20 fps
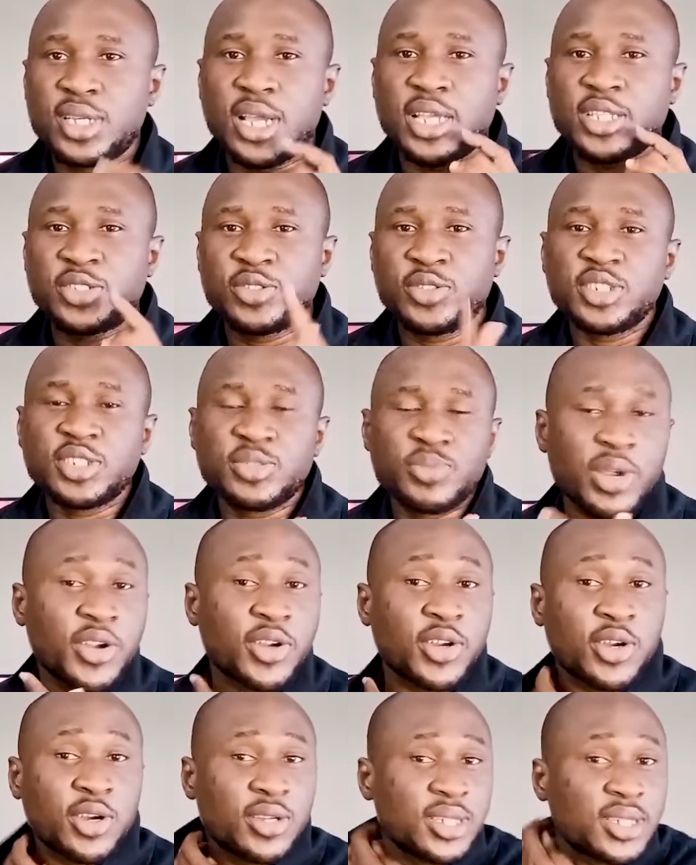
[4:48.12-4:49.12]
I switched my
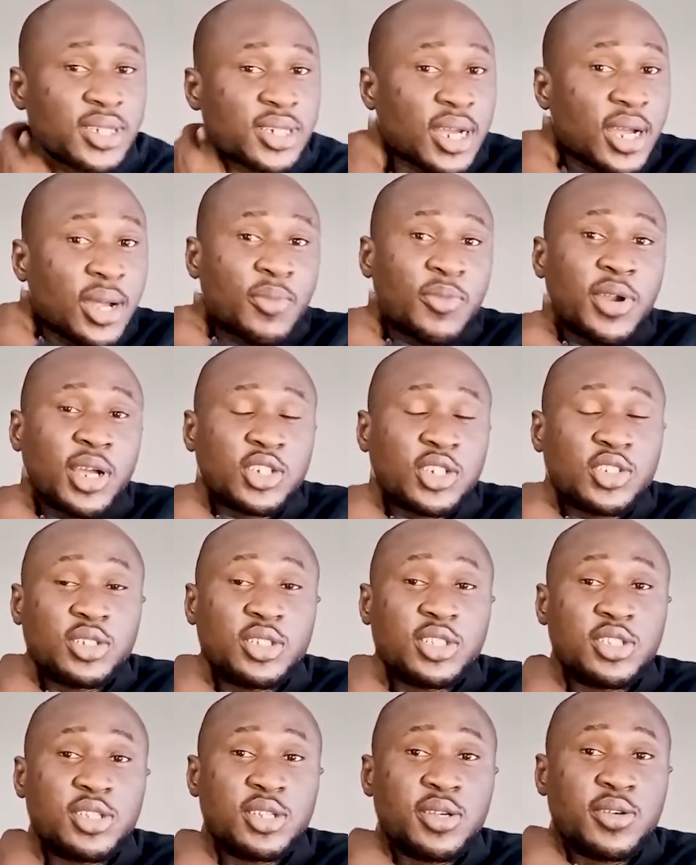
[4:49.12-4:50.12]
recording camera actually
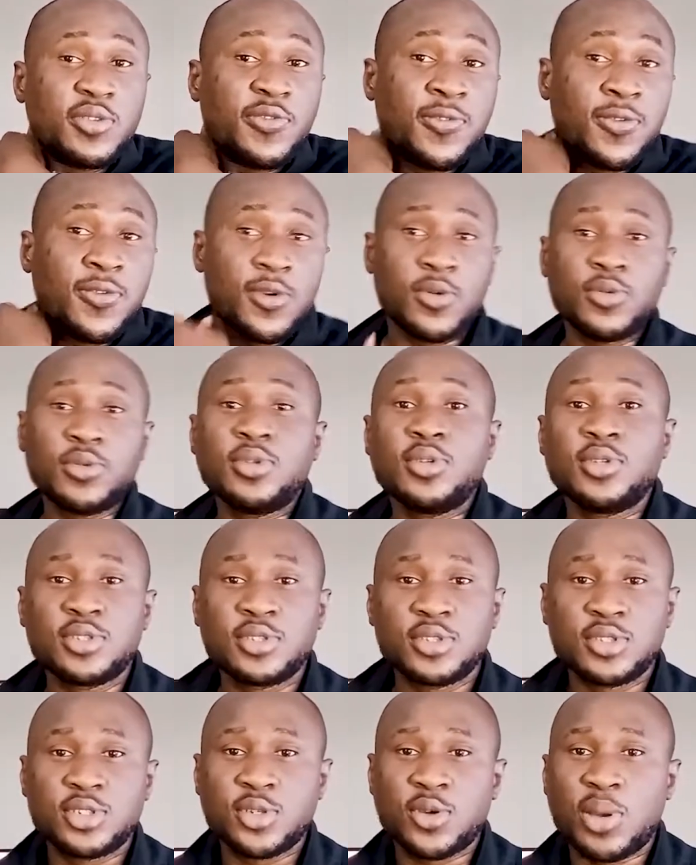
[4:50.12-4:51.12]
to the phone.
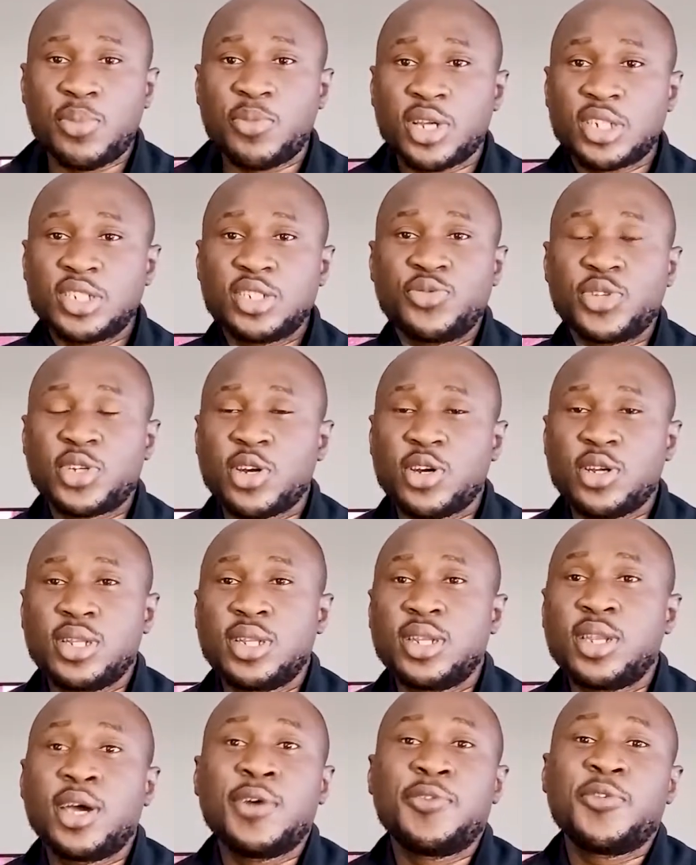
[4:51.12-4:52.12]
So I'm actually recording
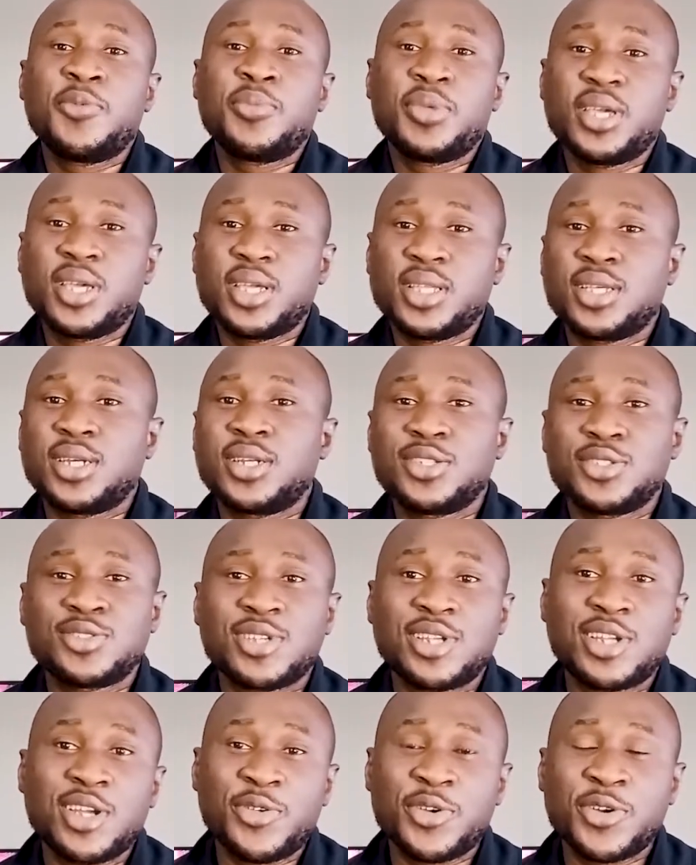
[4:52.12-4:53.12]
now from the A32,
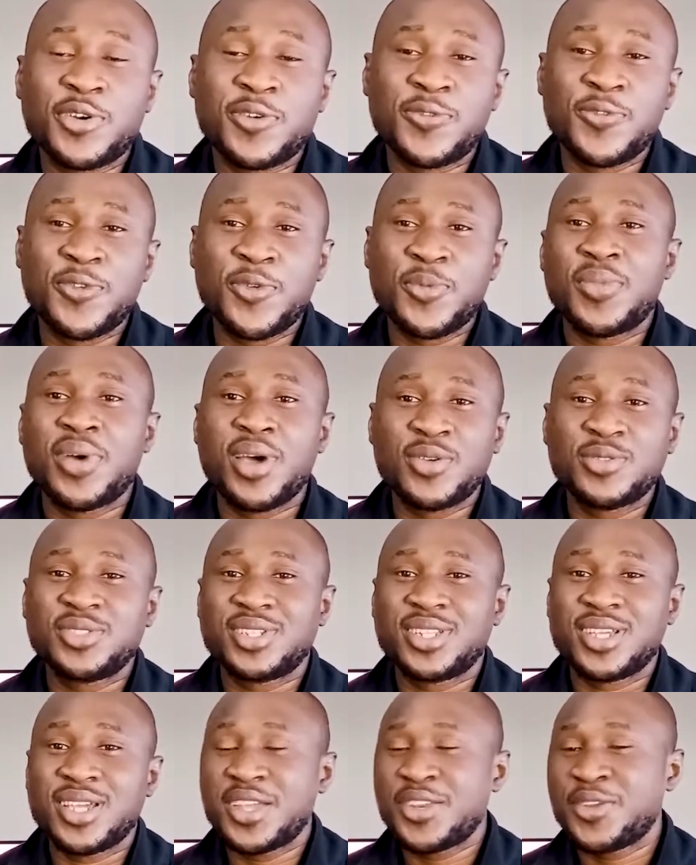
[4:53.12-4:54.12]
and I'll record from now to
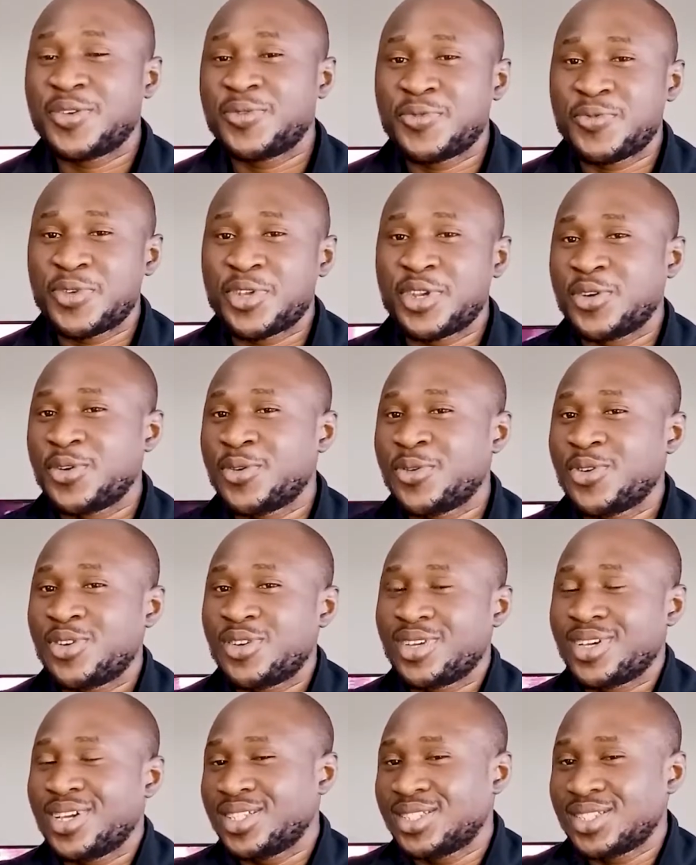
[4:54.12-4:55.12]
the end of the video on
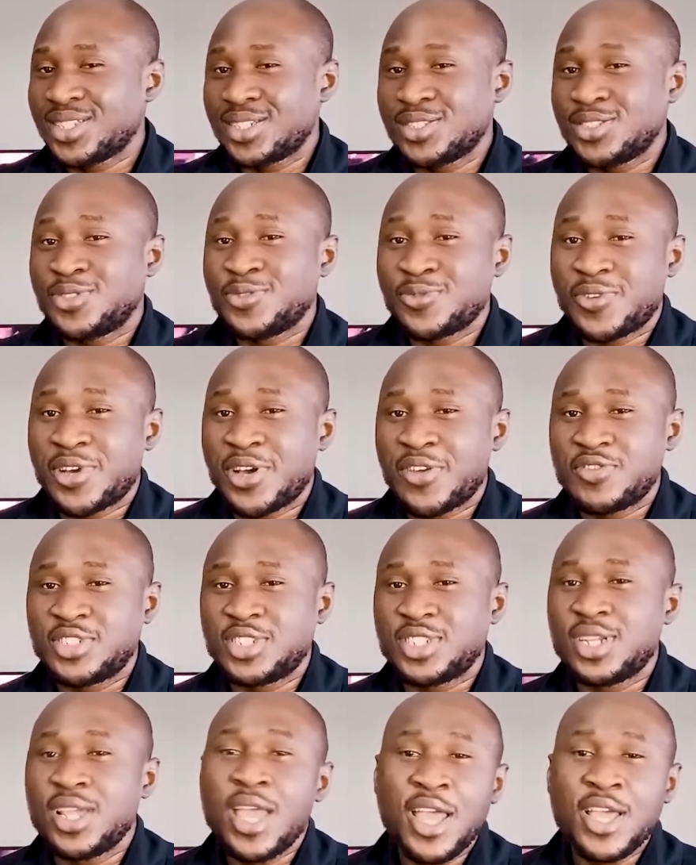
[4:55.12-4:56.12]
the A32
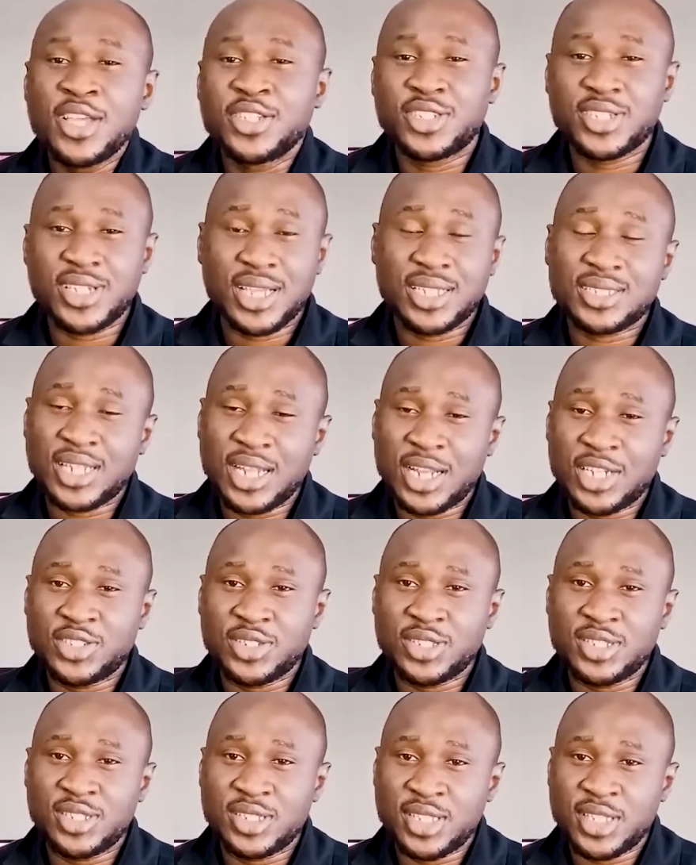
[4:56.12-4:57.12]
5G. So you guys can
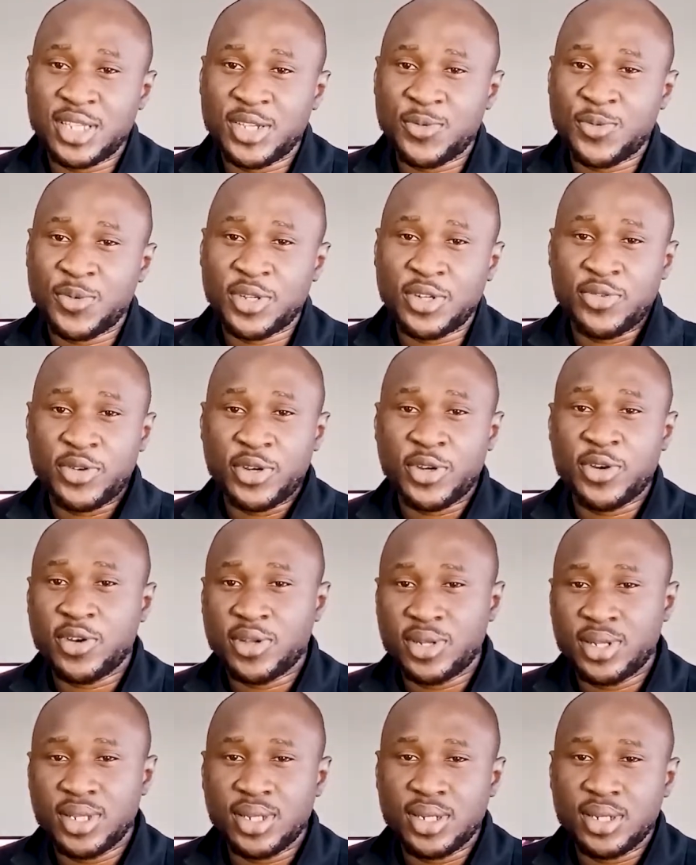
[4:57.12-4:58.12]
actually see what the
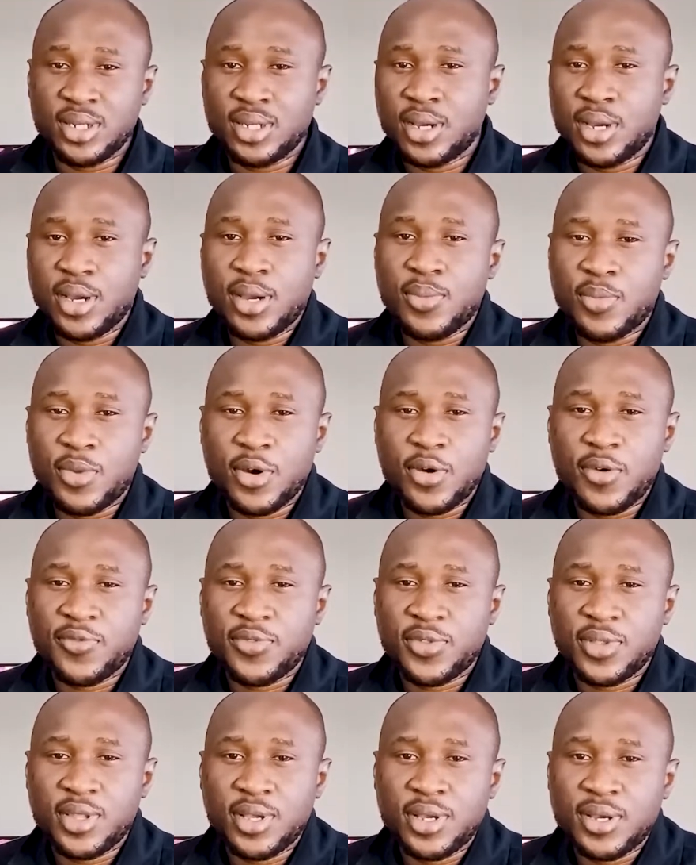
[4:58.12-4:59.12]
recording of
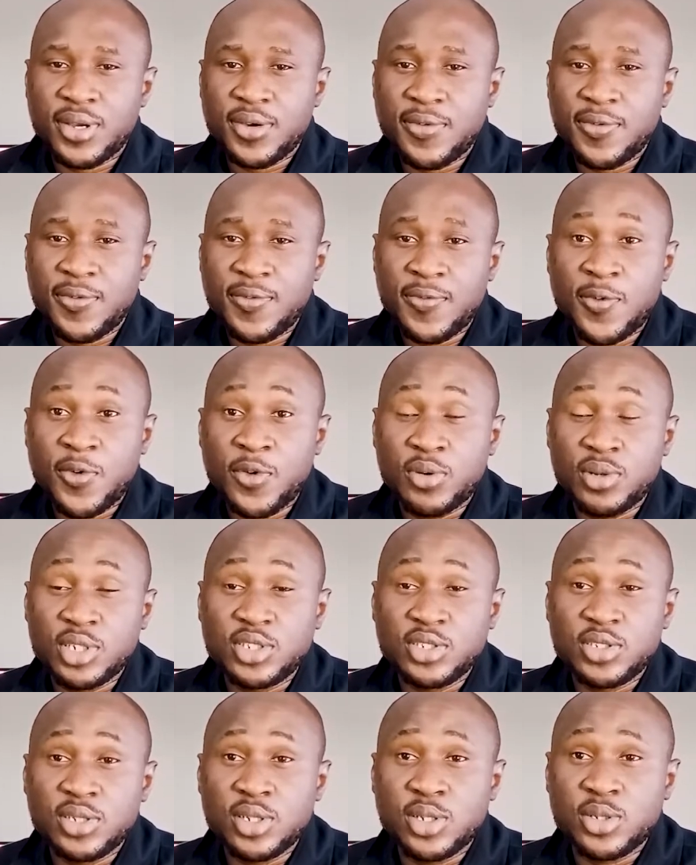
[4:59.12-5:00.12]
the phone
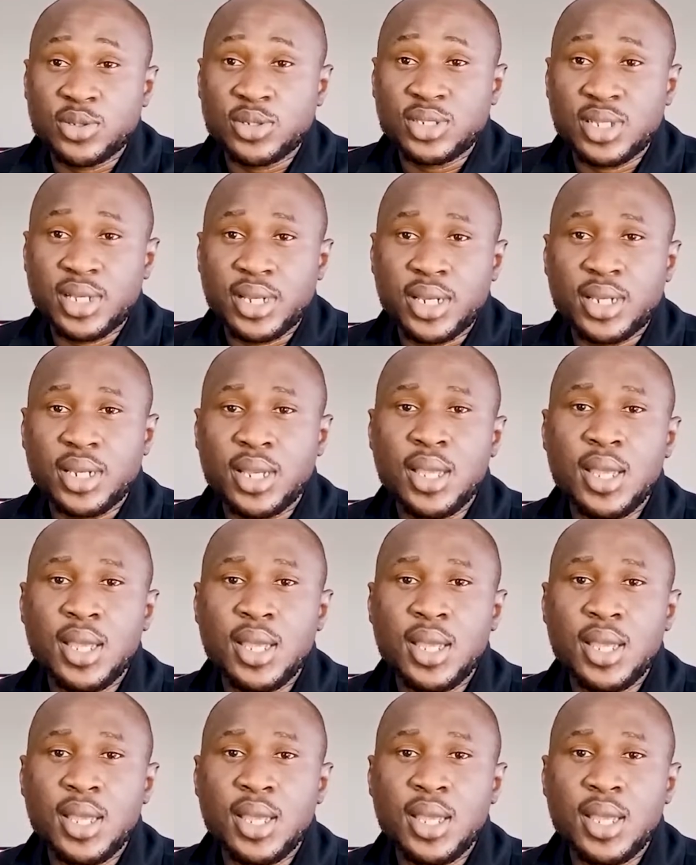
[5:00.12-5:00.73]
literally looks like.